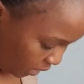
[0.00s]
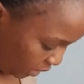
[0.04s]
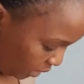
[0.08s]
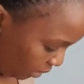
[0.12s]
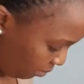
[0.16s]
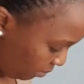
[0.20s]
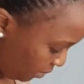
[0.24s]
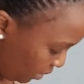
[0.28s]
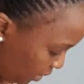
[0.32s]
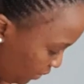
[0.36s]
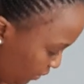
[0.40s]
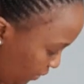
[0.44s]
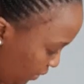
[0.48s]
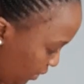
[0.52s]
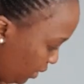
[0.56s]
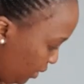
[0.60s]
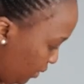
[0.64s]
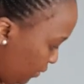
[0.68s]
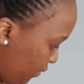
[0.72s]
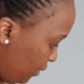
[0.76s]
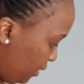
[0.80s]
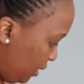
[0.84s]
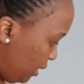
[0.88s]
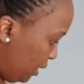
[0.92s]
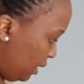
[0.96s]
I'm leaving
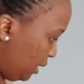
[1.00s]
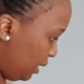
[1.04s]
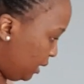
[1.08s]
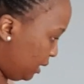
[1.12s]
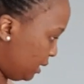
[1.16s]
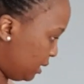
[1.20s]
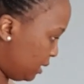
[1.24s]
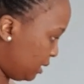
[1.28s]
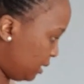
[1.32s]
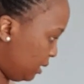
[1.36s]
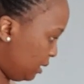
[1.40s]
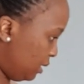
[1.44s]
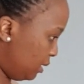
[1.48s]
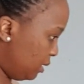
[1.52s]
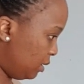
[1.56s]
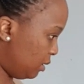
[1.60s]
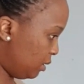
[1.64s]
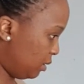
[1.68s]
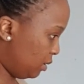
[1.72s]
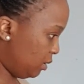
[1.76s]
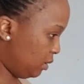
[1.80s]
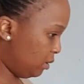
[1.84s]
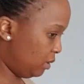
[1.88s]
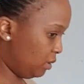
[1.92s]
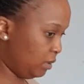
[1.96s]
everything as
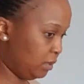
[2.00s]
is.